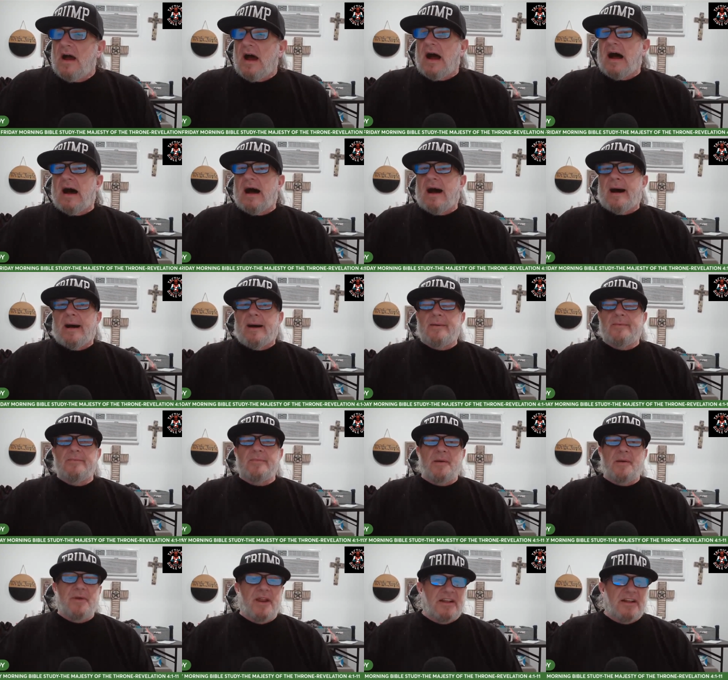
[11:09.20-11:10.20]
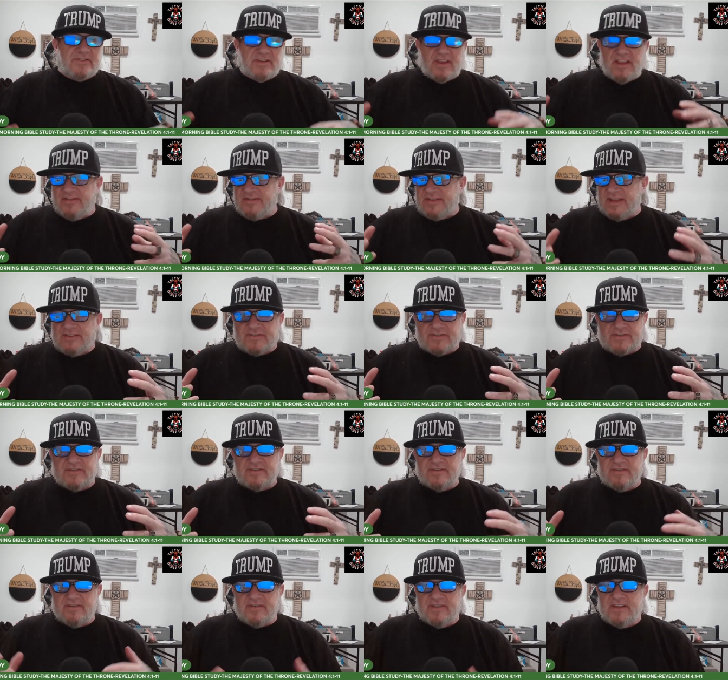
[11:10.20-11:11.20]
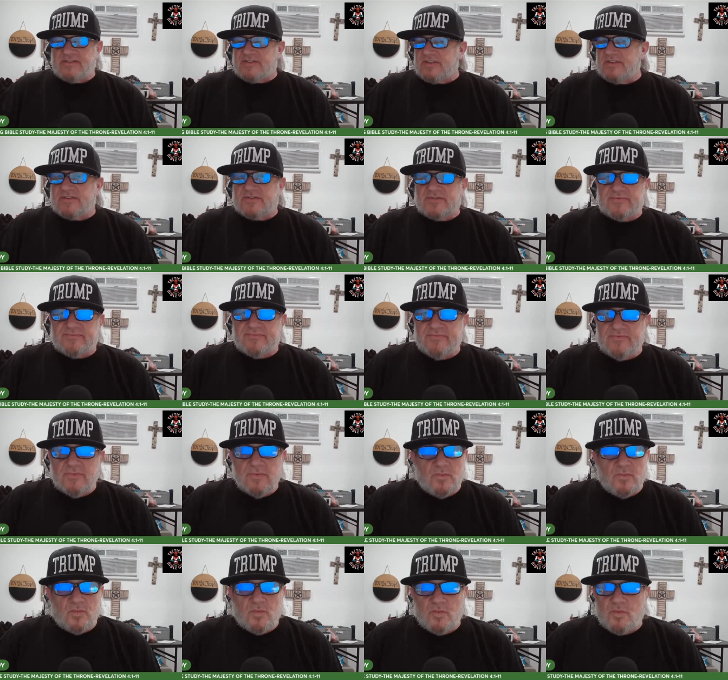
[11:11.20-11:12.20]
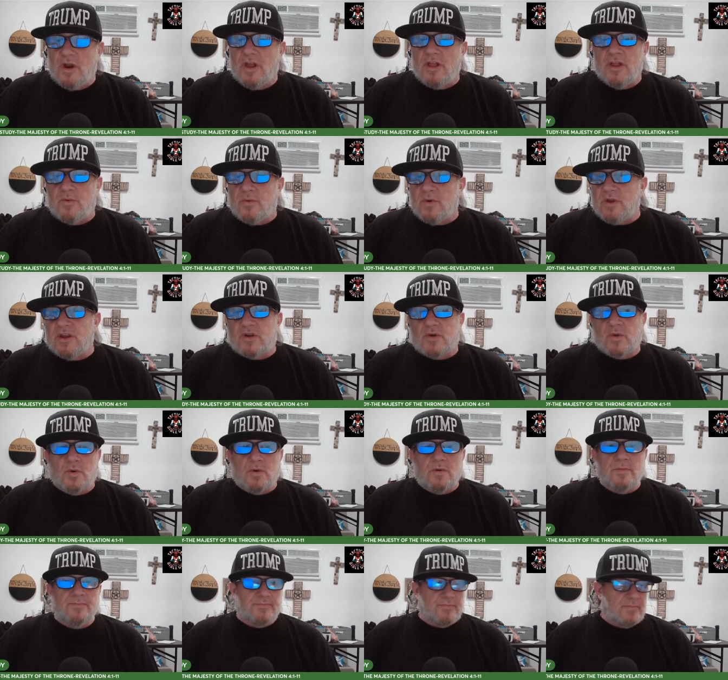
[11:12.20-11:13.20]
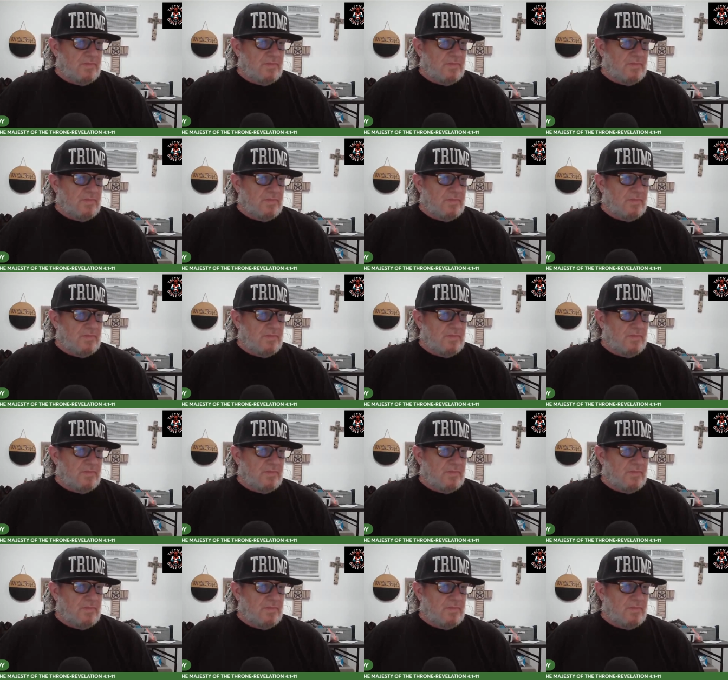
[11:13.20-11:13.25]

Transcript: Um, I mean, it's this, this is really, really cool.